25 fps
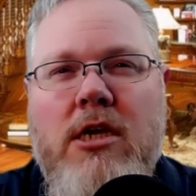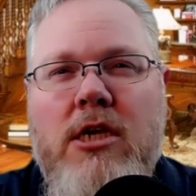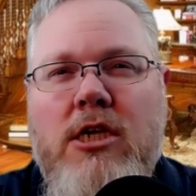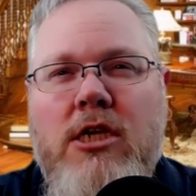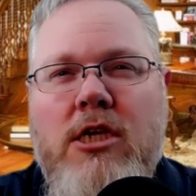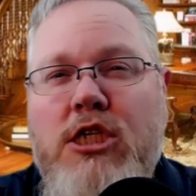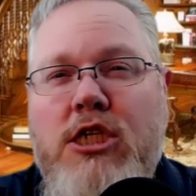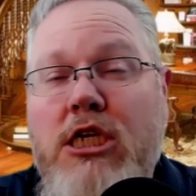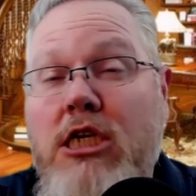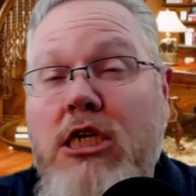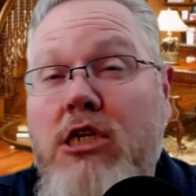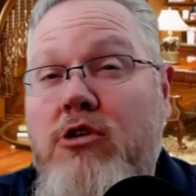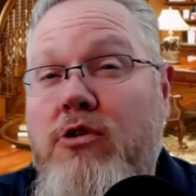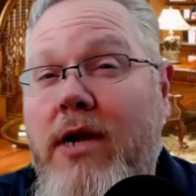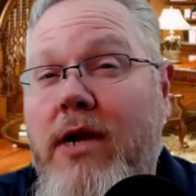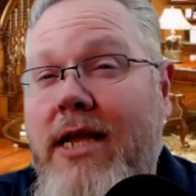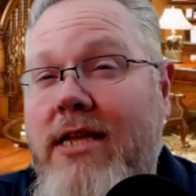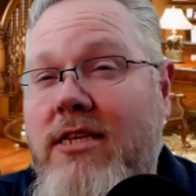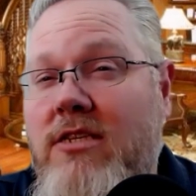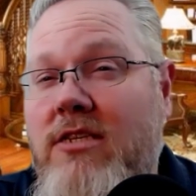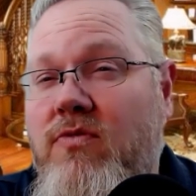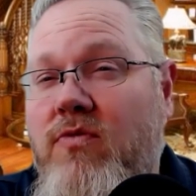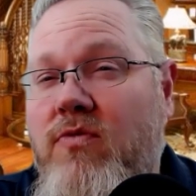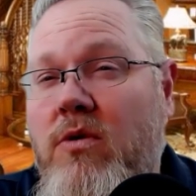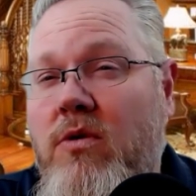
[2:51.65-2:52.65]
She
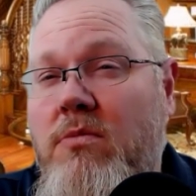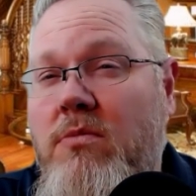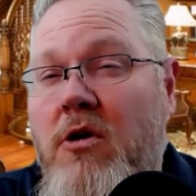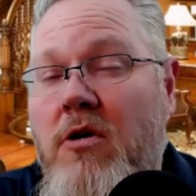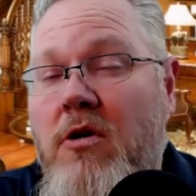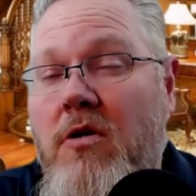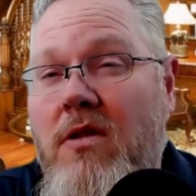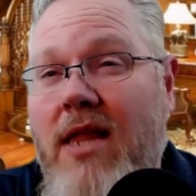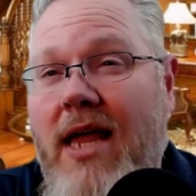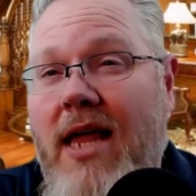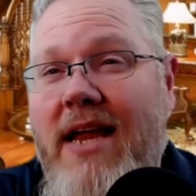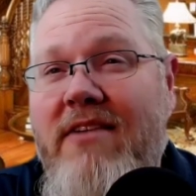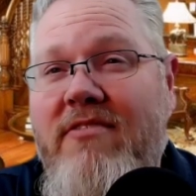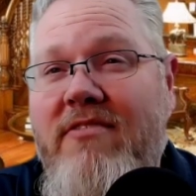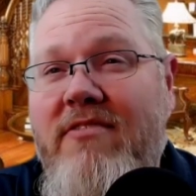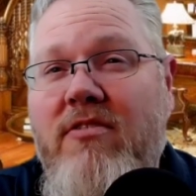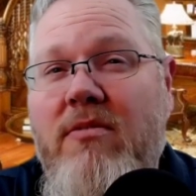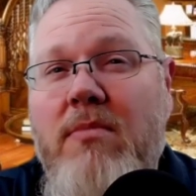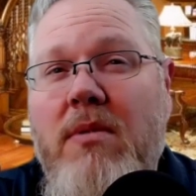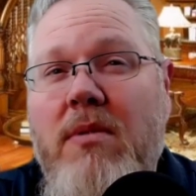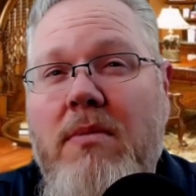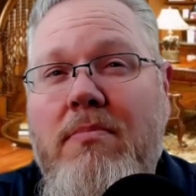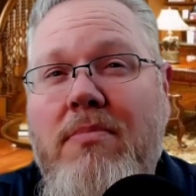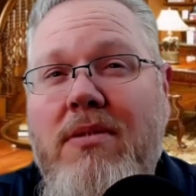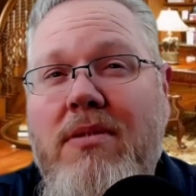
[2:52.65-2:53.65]
transformed her life
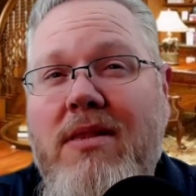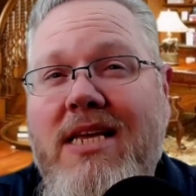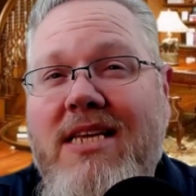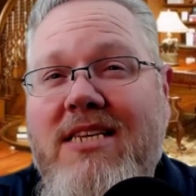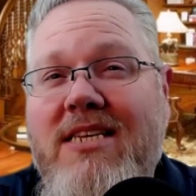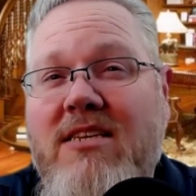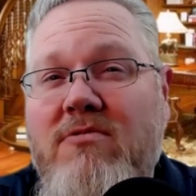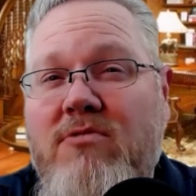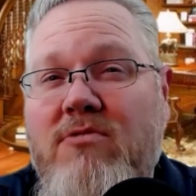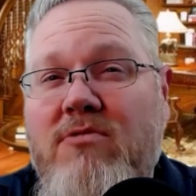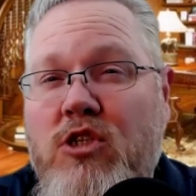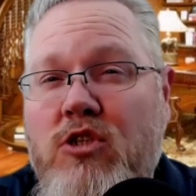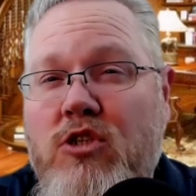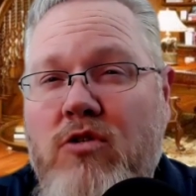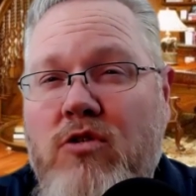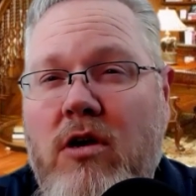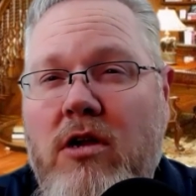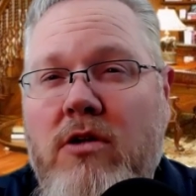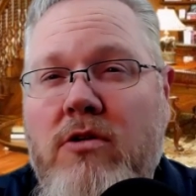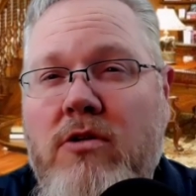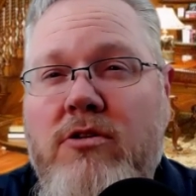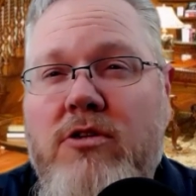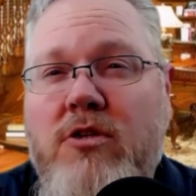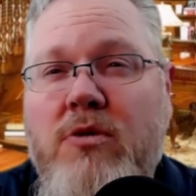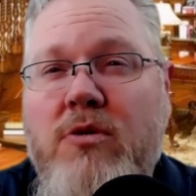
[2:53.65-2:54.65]
from a place of
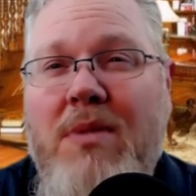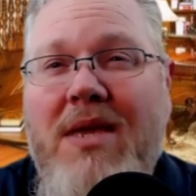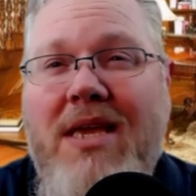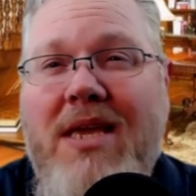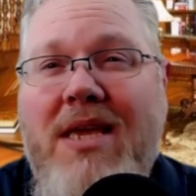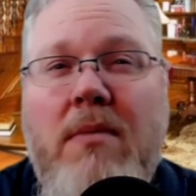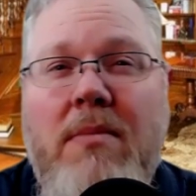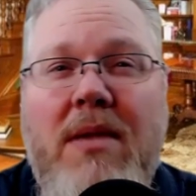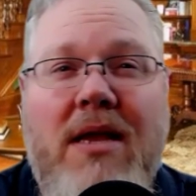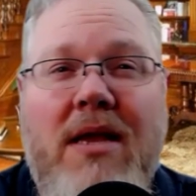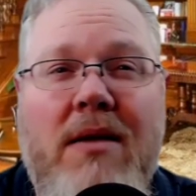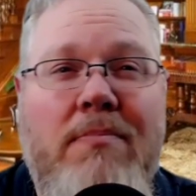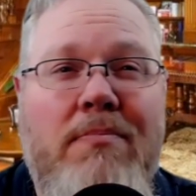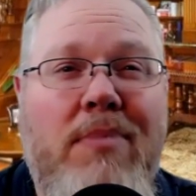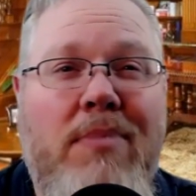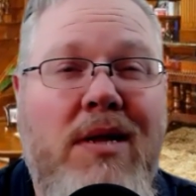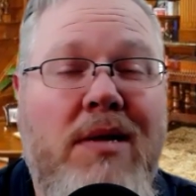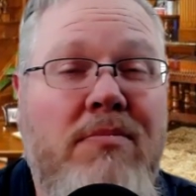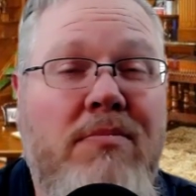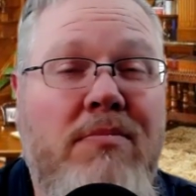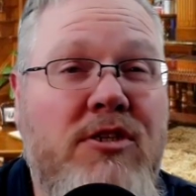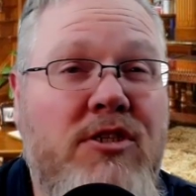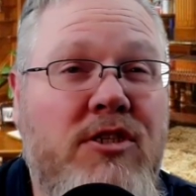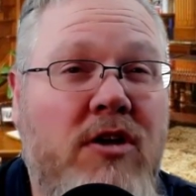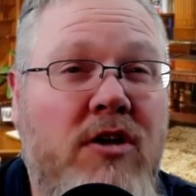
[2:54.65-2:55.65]
struggle to becoming a
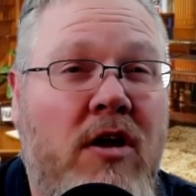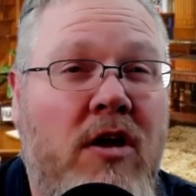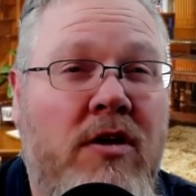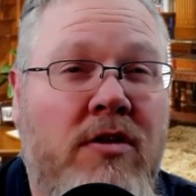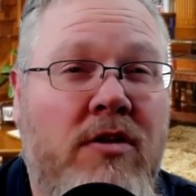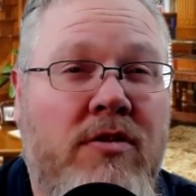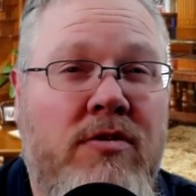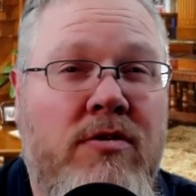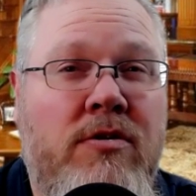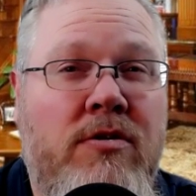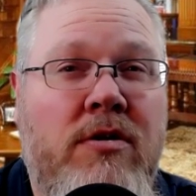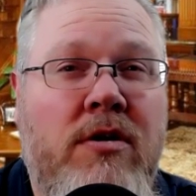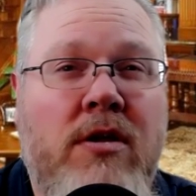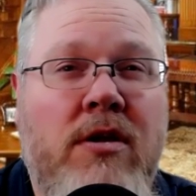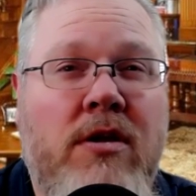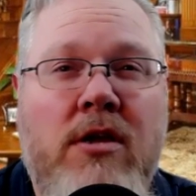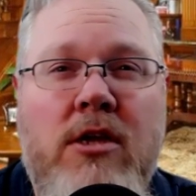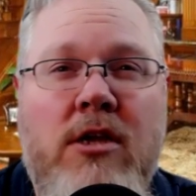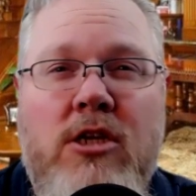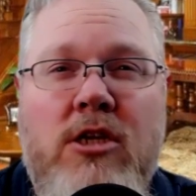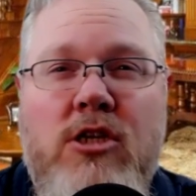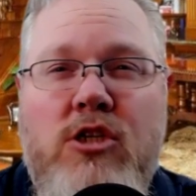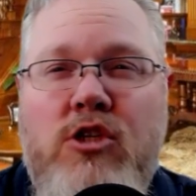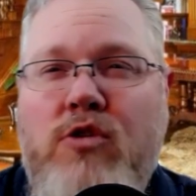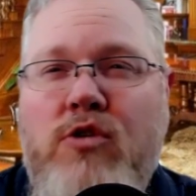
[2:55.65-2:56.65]
published author,
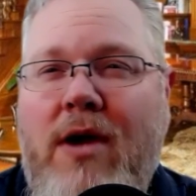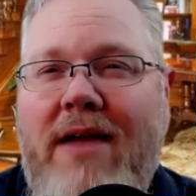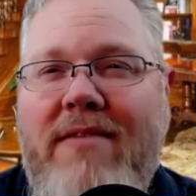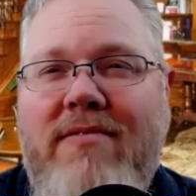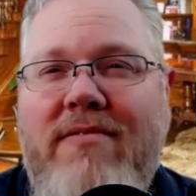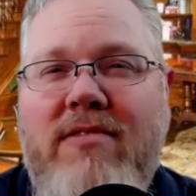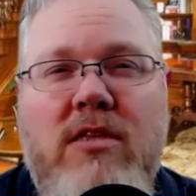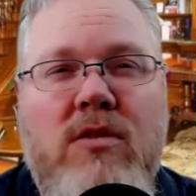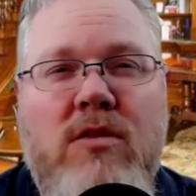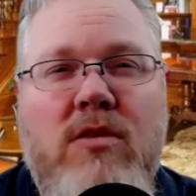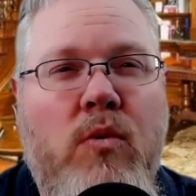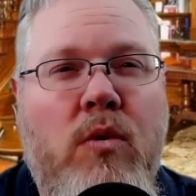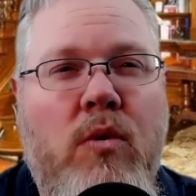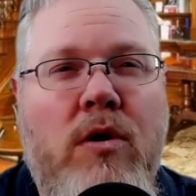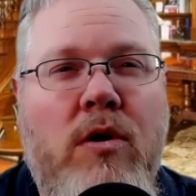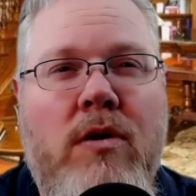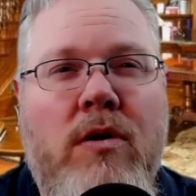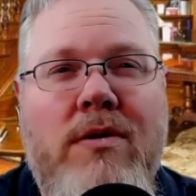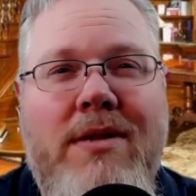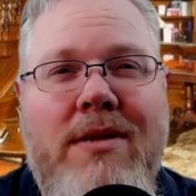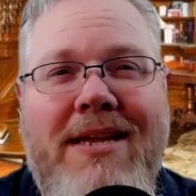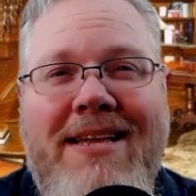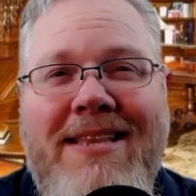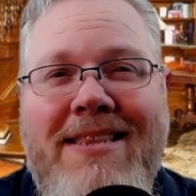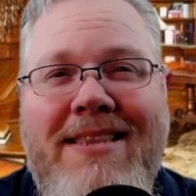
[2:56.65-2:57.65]
traveling the
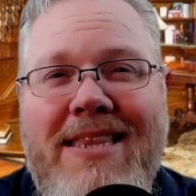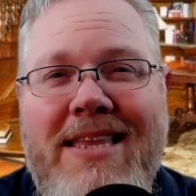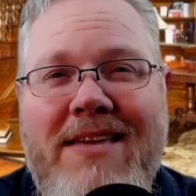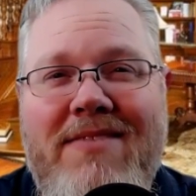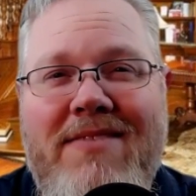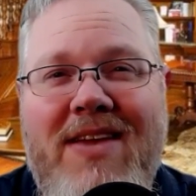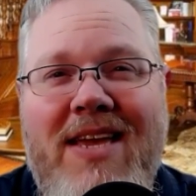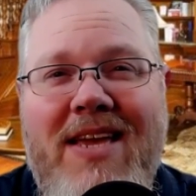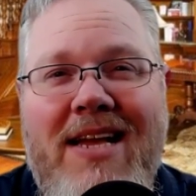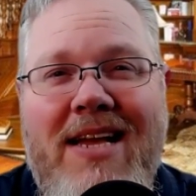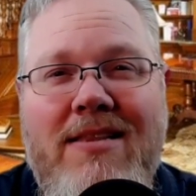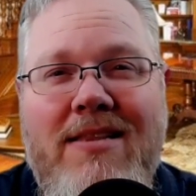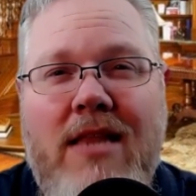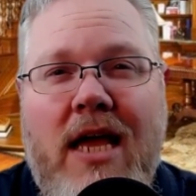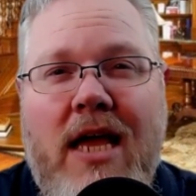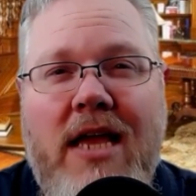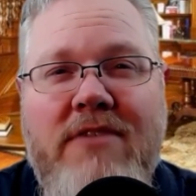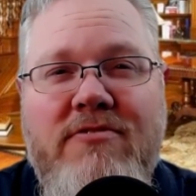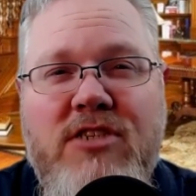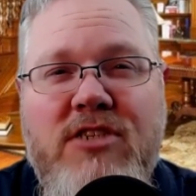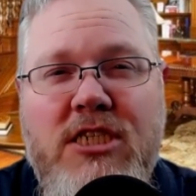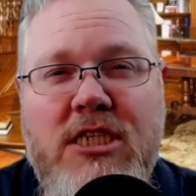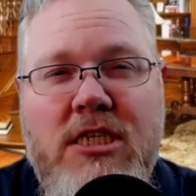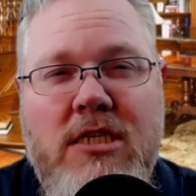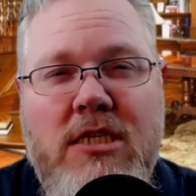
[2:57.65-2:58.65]
world, and living a
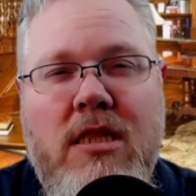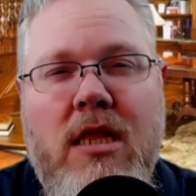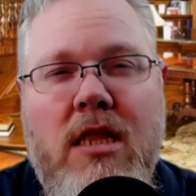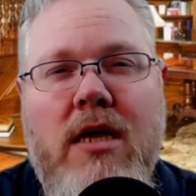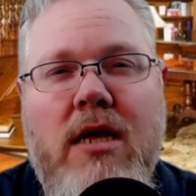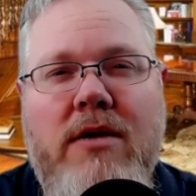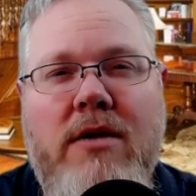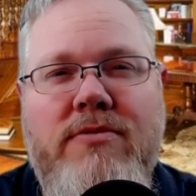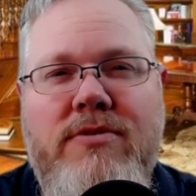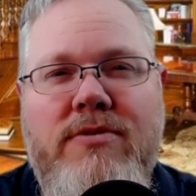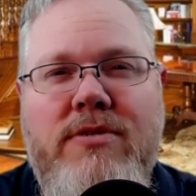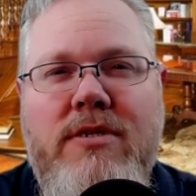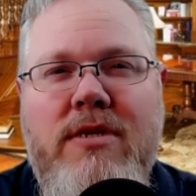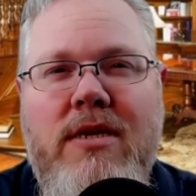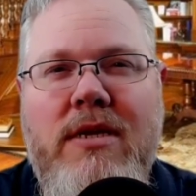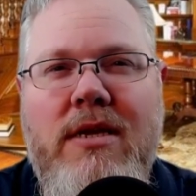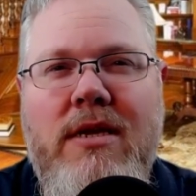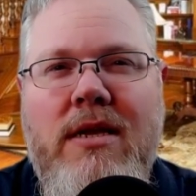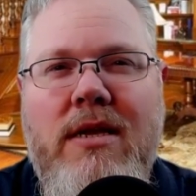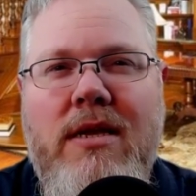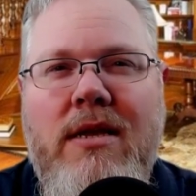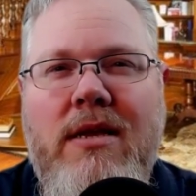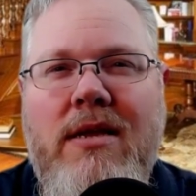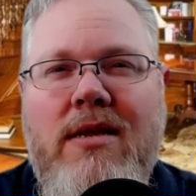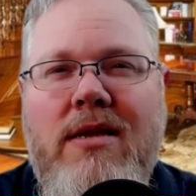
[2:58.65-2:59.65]
life she loves.
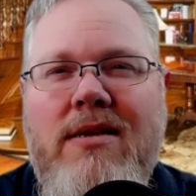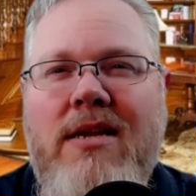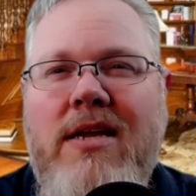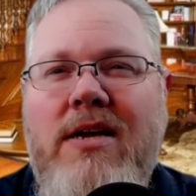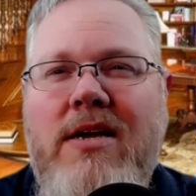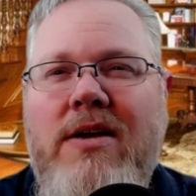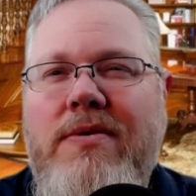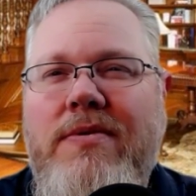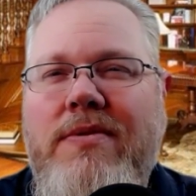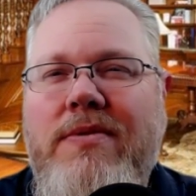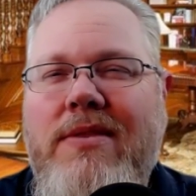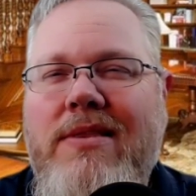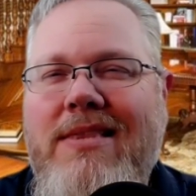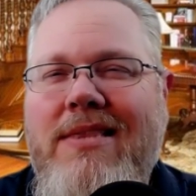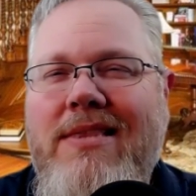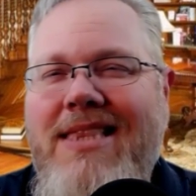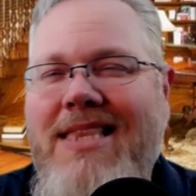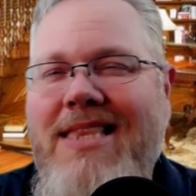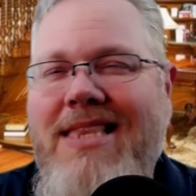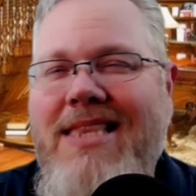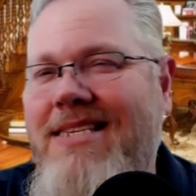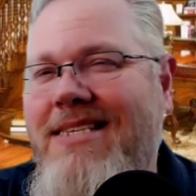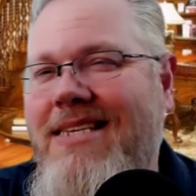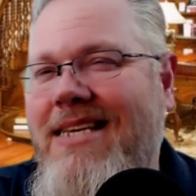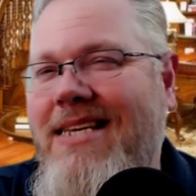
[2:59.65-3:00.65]
Now,
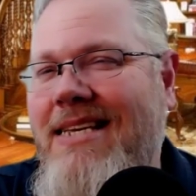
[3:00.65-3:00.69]
these